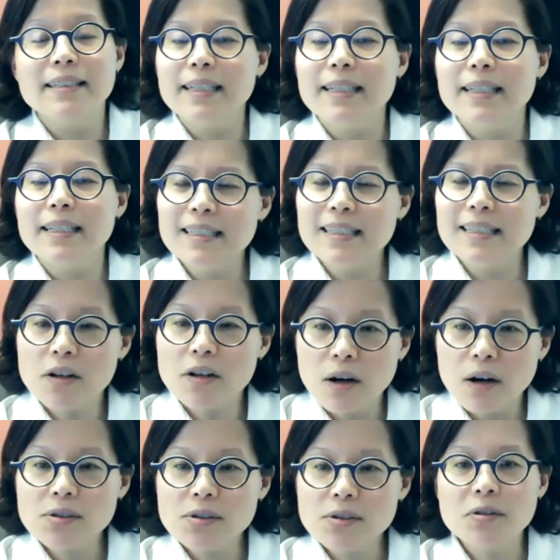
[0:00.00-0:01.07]
is
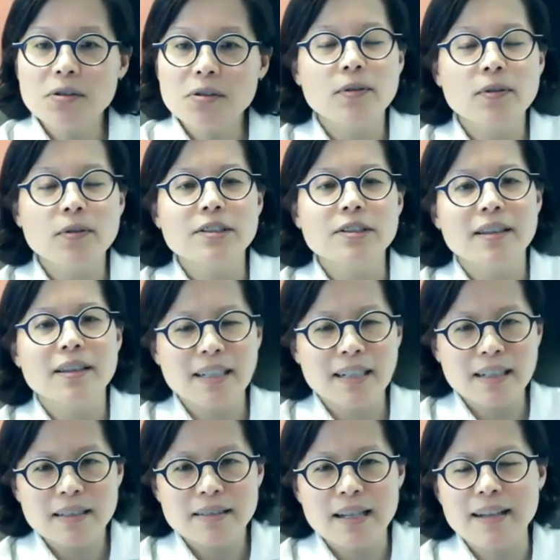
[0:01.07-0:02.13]
also important to
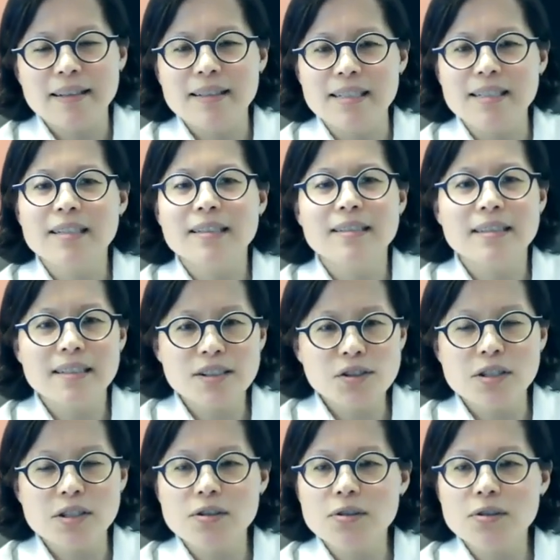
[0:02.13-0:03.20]
think that these
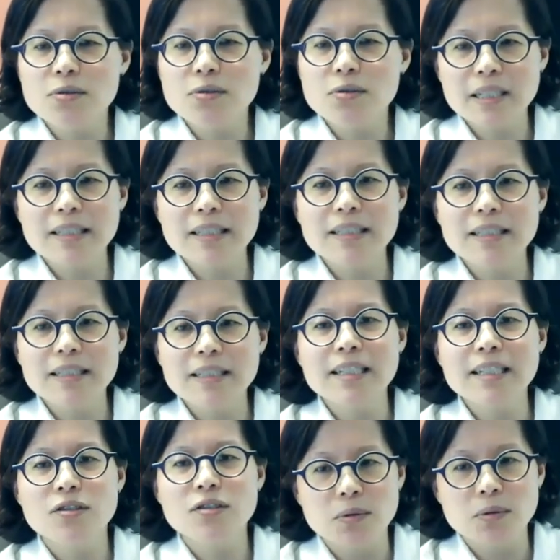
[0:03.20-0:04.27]
conditions really
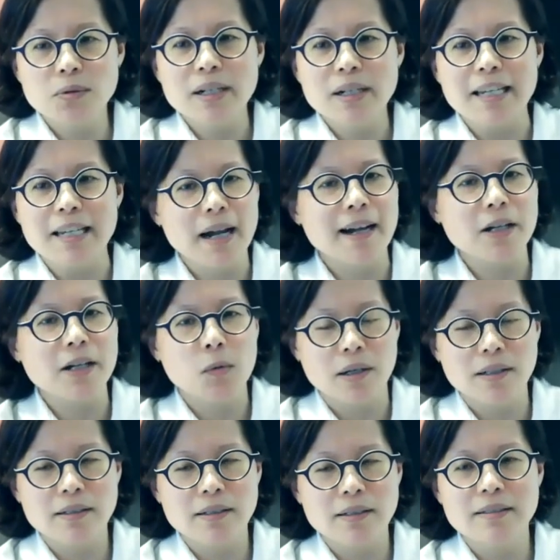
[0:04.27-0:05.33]
do impact
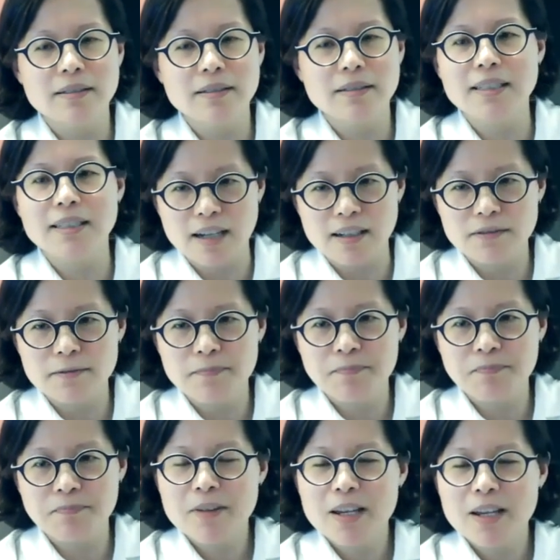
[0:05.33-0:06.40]
quality of life.
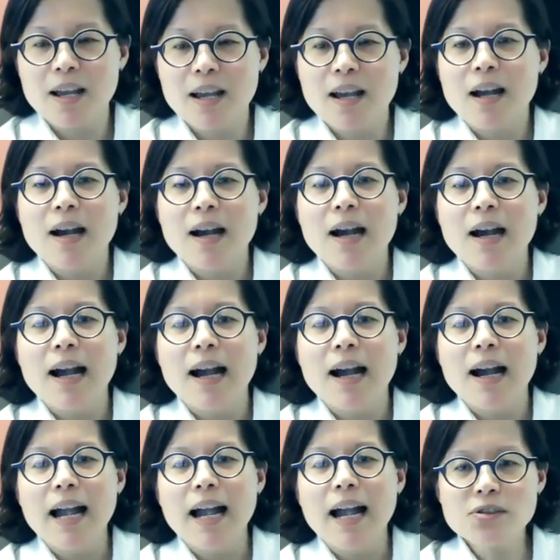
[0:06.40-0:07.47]

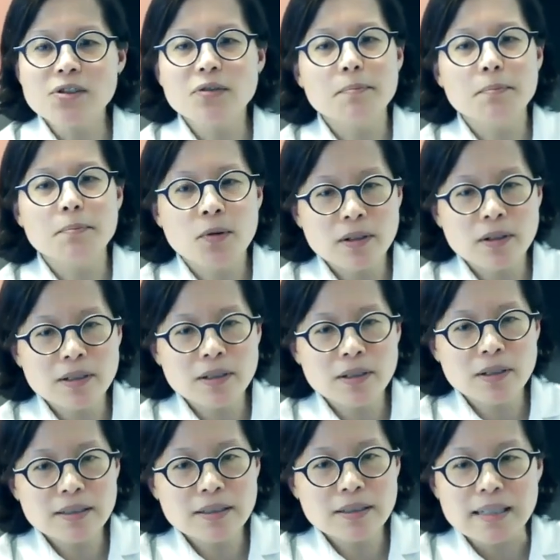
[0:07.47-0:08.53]
And also
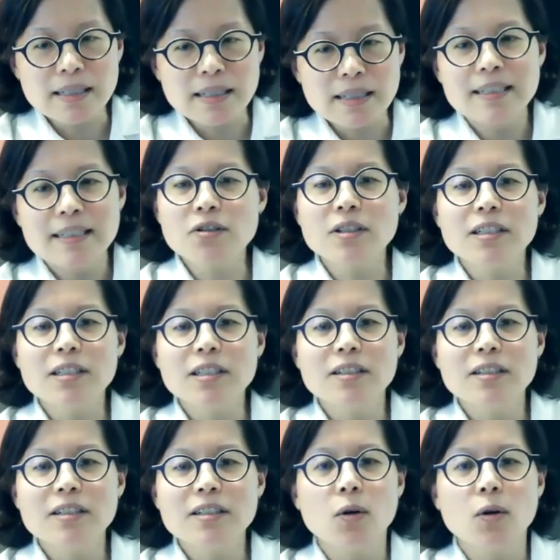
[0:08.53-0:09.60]
importantly, especially in
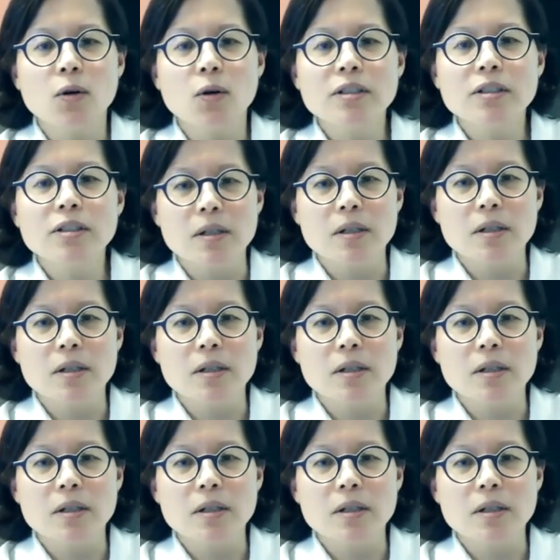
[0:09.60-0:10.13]
older women,